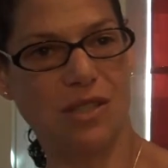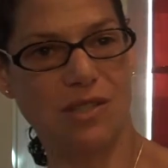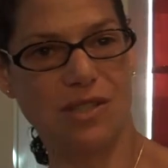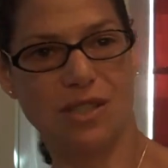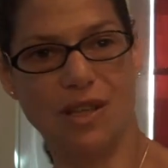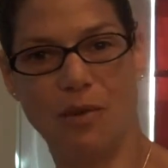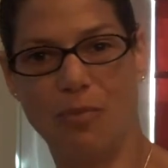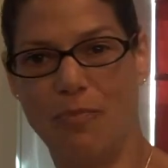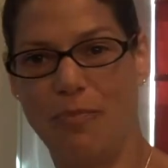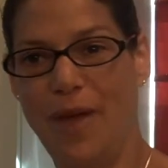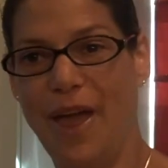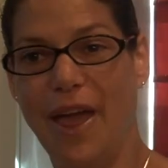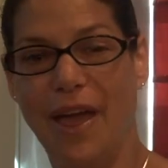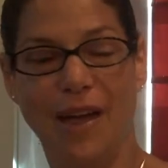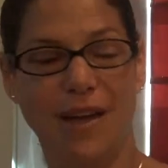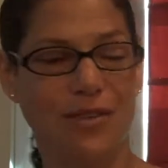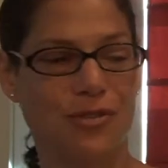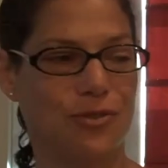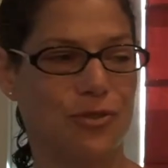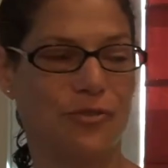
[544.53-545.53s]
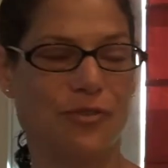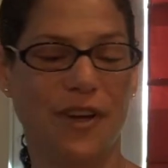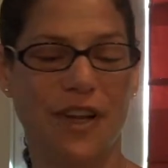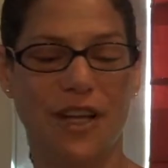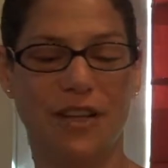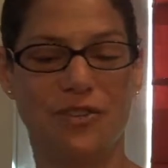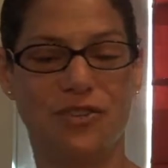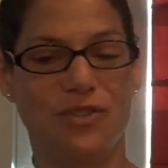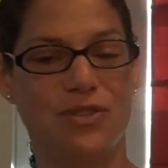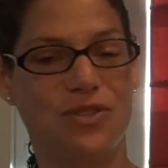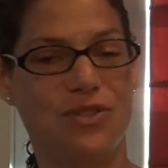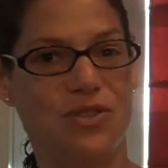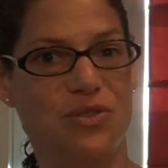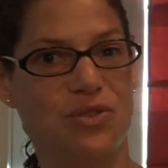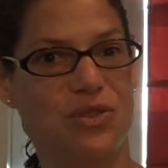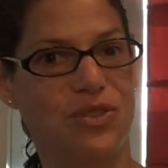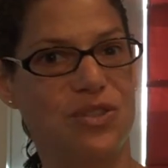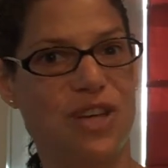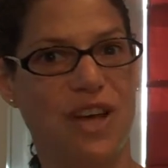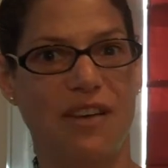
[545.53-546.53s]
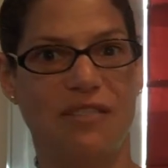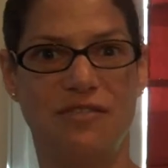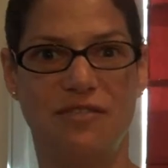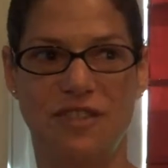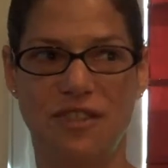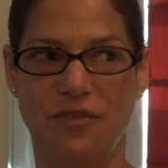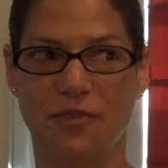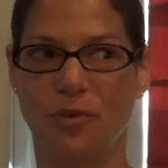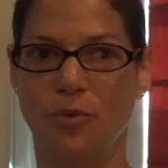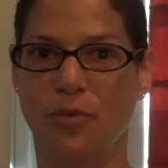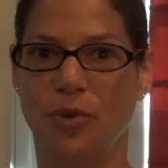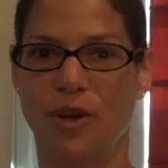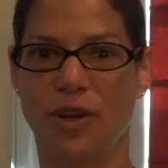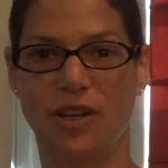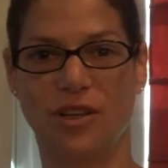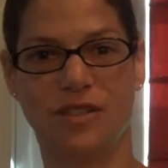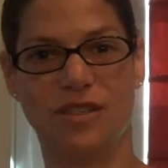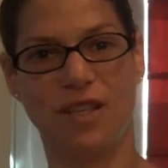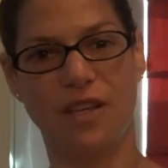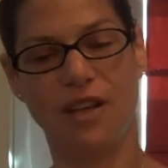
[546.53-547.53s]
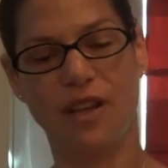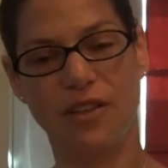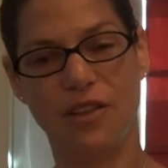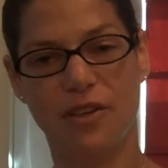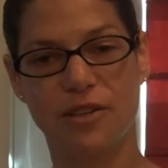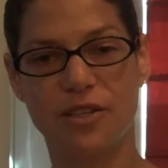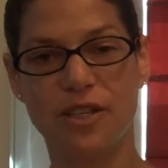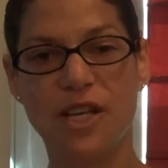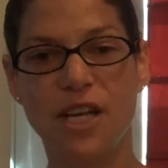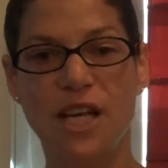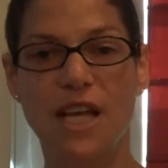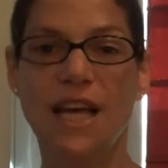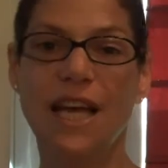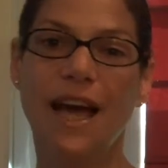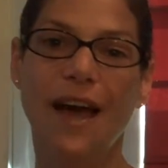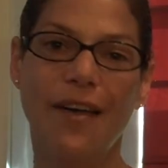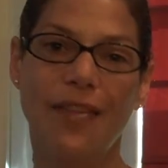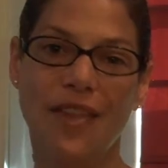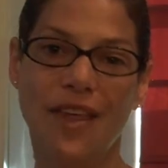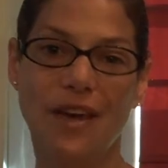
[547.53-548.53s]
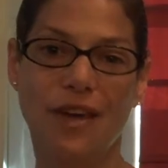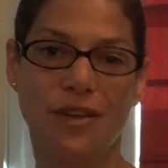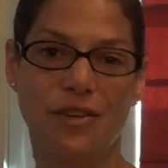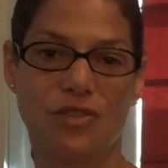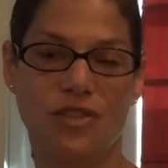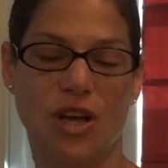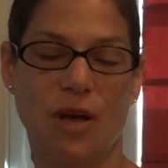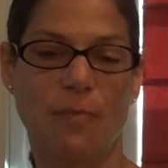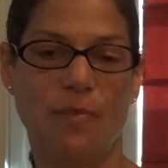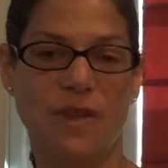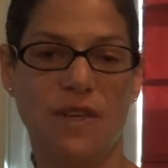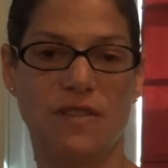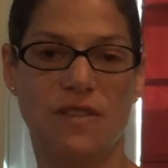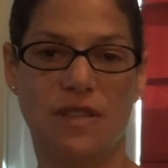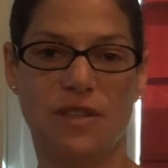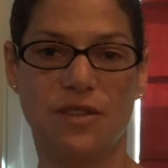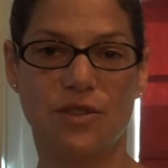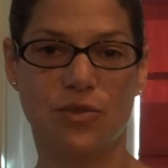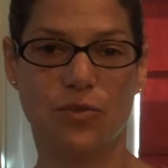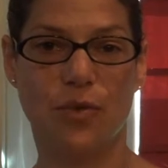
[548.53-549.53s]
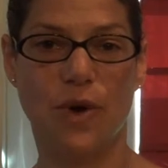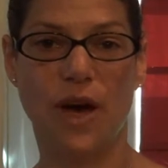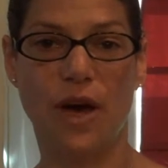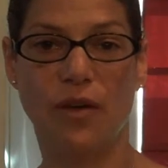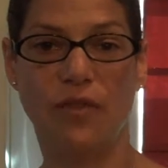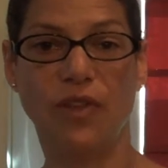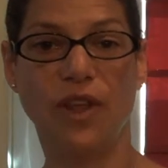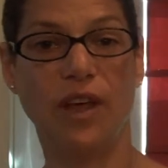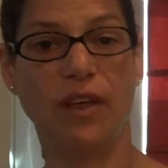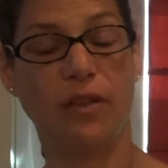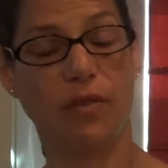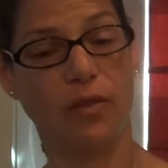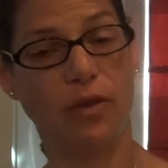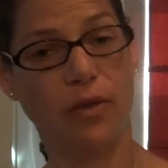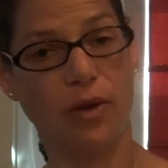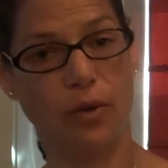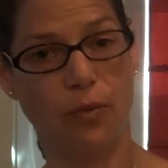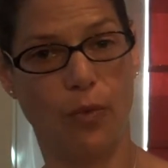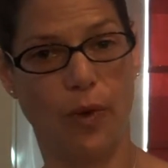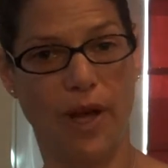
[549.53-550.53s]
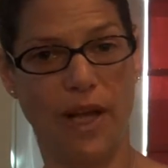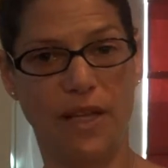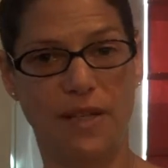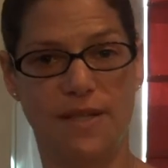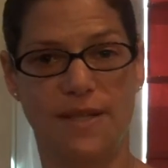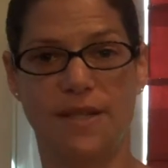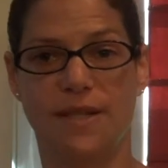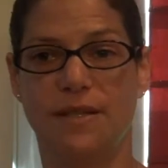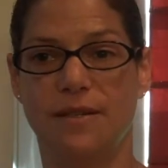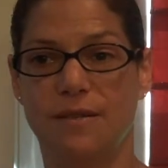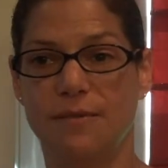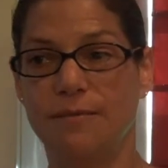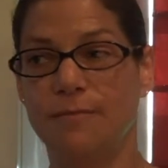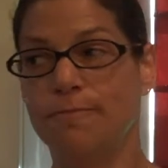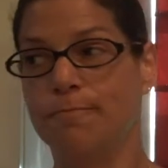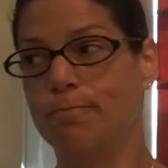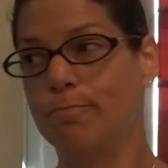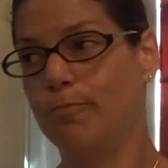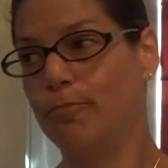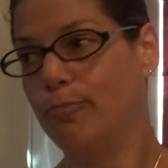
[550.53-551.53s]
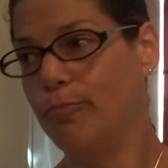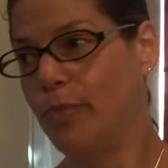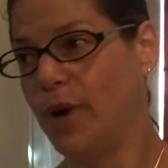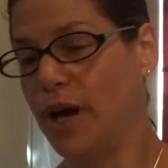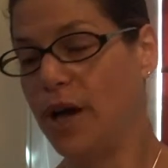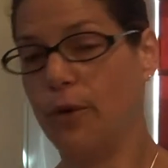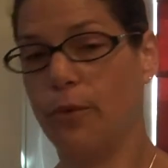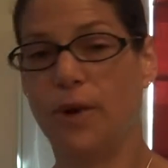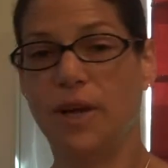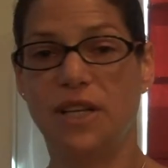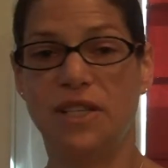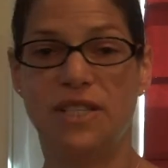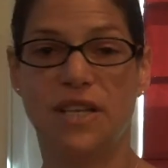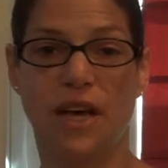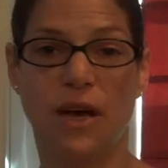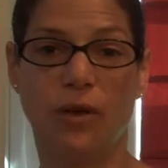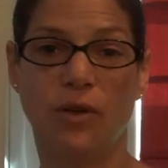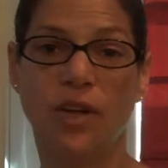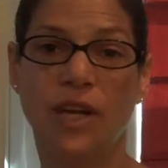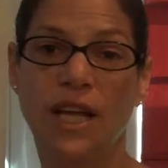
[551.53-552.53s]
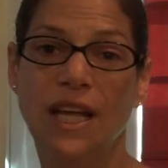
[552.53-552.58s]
and some banks or financial institutions have different products than others, and they can shop these things around. They can look at rates and buy a rate down.